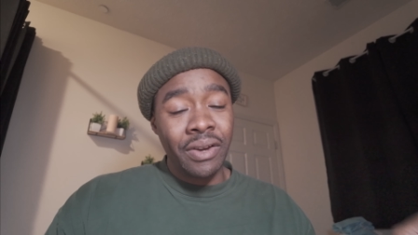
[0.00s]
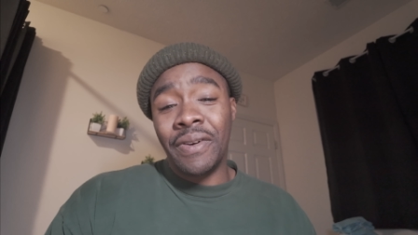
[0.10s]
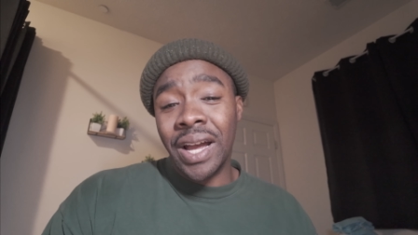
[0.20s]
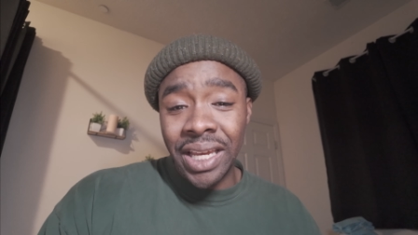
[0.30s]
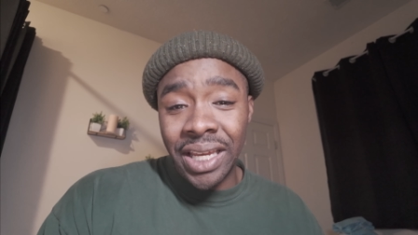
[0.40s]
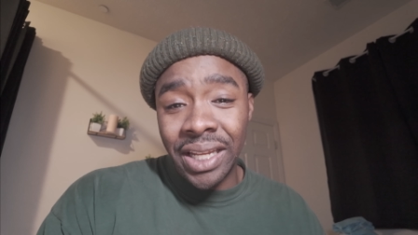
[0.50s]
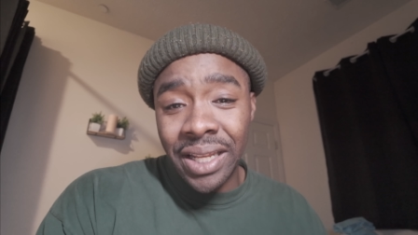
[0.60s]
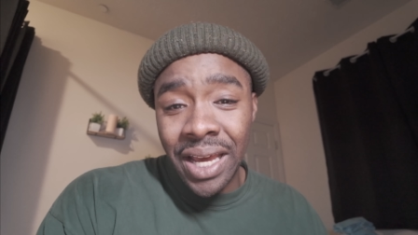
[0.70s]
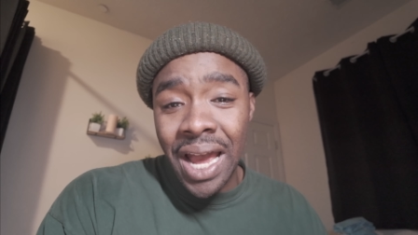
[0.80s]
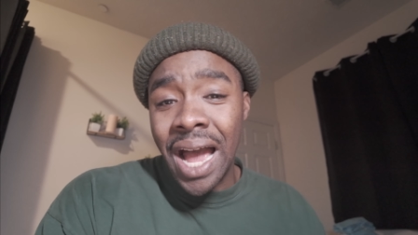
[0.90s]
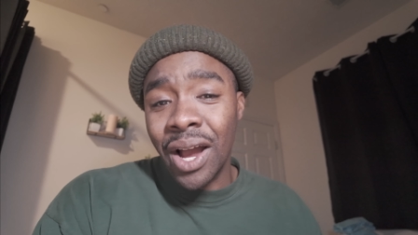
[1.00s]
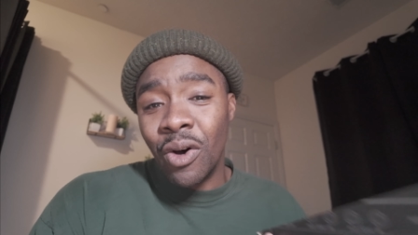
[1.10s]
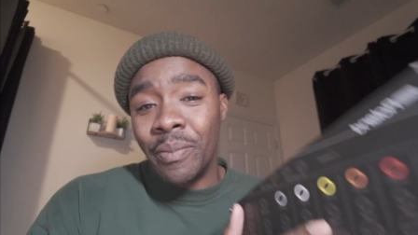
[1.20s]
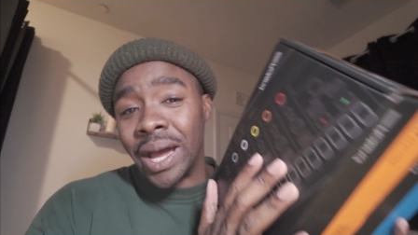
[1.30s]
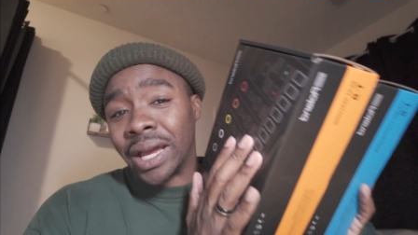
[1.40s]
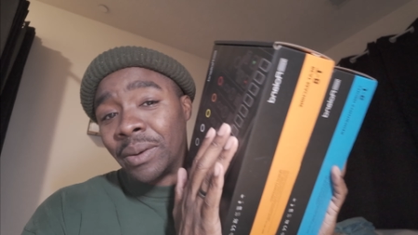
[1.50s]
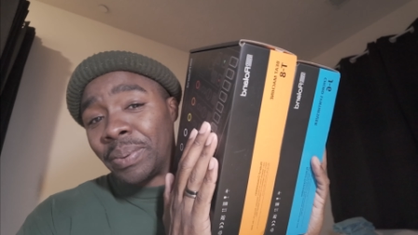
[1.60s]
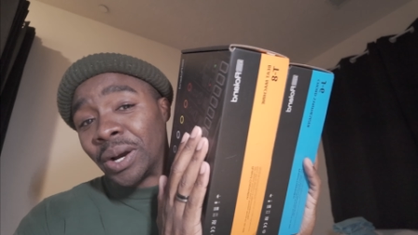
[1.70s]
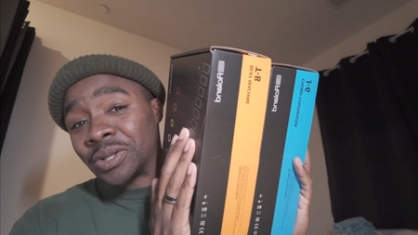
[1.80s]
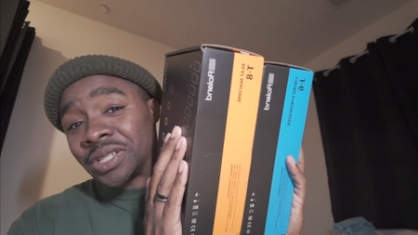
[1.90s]
If I could get that, I'll go back and
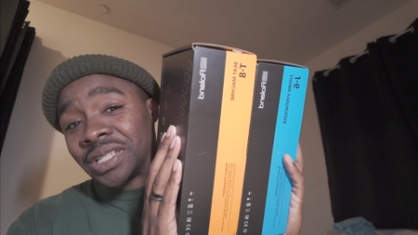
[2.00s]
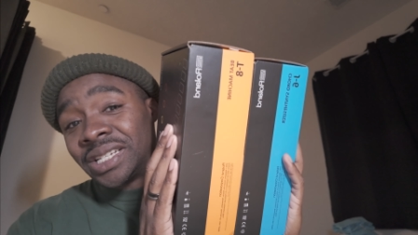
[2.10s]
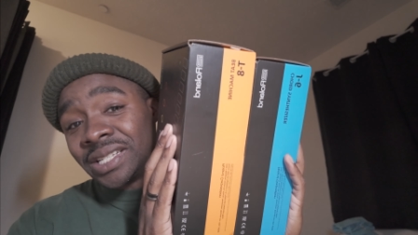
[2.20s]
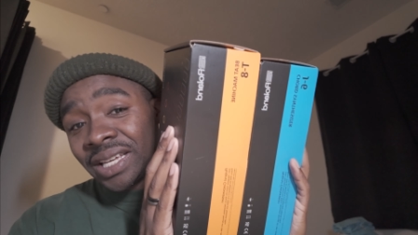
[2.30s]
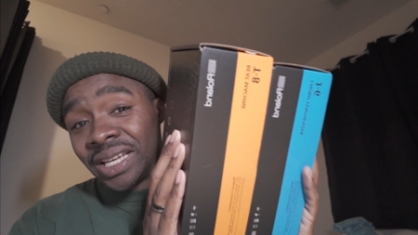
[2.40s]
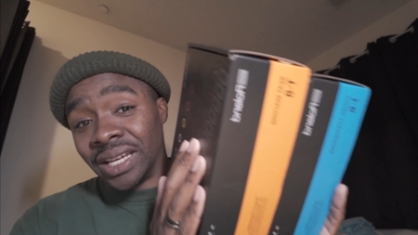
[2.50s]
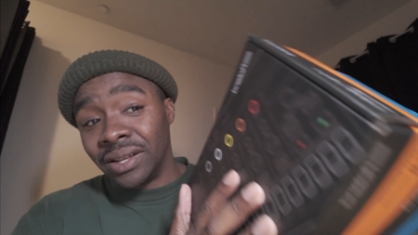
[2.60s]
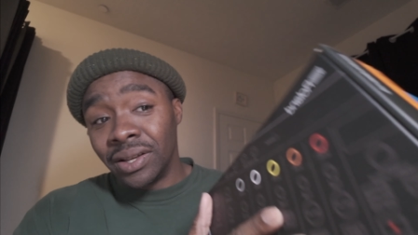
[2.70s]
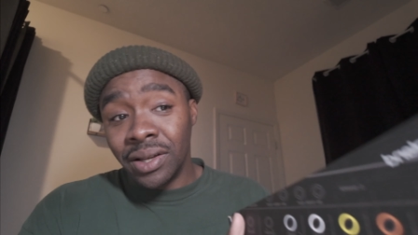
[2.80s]
purchase these again.